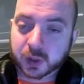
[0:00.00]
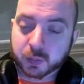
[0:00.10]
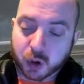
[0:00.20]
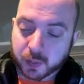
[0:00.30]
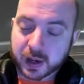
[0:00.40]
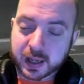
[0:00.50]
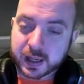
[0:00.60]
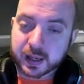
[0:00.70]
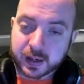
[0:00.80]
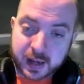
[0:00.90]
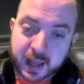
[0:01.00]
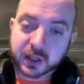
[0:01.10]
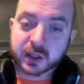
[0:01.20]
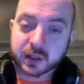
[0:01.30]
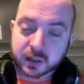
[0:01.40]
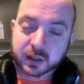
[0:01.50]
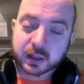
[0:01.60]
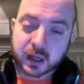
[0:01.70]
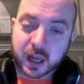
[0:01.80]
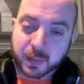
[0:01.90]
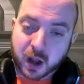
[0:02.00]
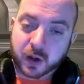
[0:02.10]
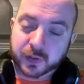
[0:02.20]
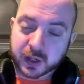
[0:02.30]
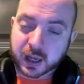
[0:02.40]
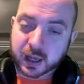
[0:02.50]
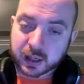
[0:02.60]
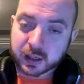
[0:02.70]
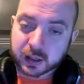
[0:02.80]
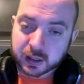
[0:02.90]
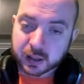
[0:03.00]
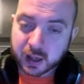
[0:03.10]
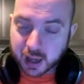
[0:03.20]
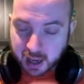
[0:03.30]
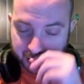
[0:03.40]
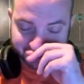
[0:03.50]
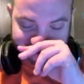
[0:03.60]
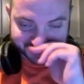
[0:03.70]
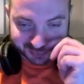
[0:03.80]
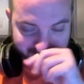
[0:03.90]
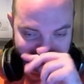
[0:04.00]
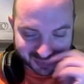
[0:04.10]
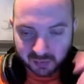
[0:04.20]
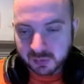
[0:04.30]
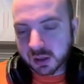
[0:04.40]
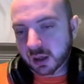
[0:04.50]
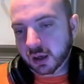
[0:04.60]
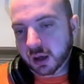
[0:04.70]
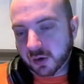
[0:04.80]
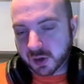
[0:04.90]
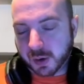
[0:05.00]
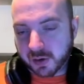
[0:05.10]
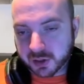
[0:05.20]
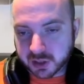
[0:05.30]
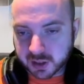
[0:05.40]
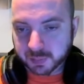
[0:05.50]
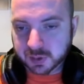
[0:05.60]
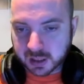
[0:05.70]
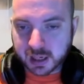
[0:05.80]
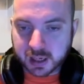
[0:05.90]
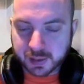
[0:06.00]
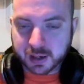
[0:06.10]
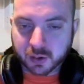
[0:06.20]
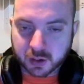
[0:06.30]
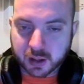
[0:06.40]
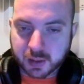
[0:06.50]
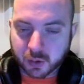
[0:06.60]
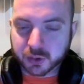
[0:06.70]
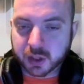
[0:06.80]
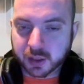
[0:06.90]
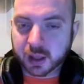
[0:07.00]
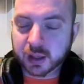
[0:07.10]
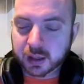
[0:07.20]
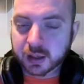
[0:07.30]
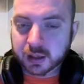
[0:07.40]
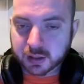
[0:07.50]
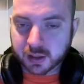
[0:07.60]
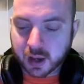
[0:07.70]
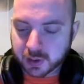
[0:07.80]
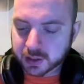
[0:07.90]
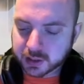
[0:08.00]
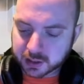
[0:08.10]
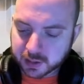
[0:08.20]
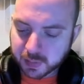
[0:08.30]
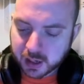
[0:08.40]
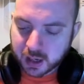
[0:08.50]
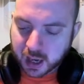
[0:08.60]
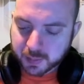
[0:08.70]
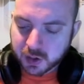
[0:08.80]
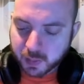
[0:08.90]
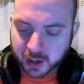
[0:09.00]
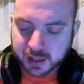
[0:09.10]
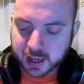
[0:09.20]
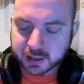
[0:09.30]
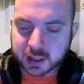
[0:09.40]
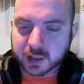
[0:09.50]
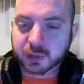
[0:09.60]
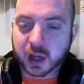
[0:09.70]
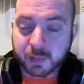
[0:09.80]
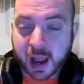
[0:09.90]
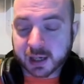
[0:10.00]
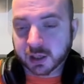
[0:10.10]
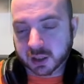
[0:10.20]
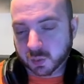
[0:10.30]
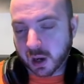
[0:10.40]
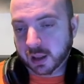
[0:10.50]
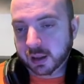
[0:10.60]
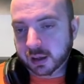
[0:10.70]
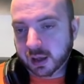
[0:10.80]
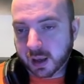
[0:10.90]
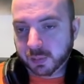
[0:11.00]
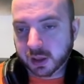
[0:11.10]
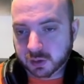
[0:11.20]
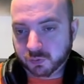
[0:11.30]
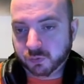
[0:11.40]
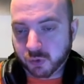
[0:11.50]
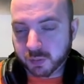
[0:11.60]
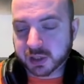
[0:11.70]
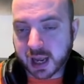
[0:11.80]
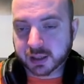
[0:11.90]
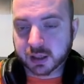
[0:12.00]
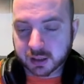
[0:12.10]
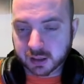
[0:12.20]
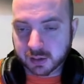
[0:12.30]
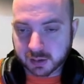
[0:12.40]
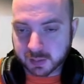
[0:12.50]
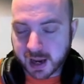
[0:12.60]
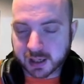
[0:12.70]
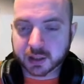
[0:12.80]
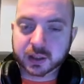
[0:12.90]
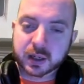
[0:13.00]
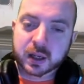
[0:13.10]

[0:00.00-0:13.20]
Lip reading: probably Nyx after the Pyro system, and then on to the Odin system. You might get systems like Magnus as well. That's from Stanton to Magnus,